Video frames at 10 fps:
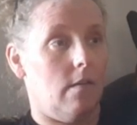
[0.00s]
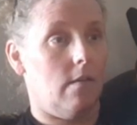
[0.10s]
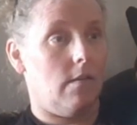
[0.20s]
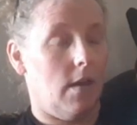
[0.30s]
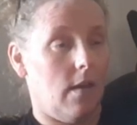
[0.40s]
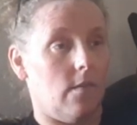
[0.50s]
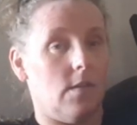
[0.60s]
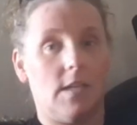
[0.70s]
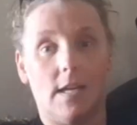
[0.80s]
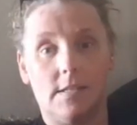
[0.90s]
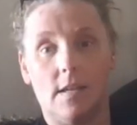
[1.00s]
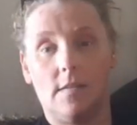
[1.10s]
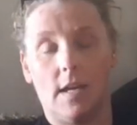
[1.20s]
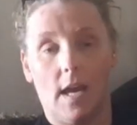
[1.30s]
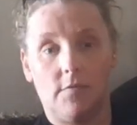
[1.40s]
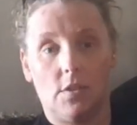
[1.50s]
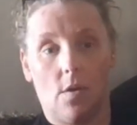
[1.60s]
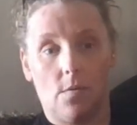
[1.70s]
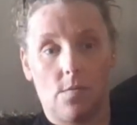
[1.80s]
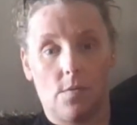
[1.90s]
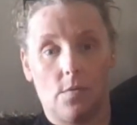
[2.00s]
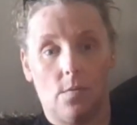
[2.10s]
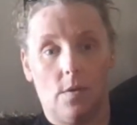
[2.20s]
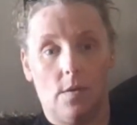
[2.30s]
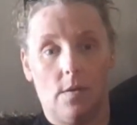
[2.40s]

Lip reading: yeah, the tests that they have to go through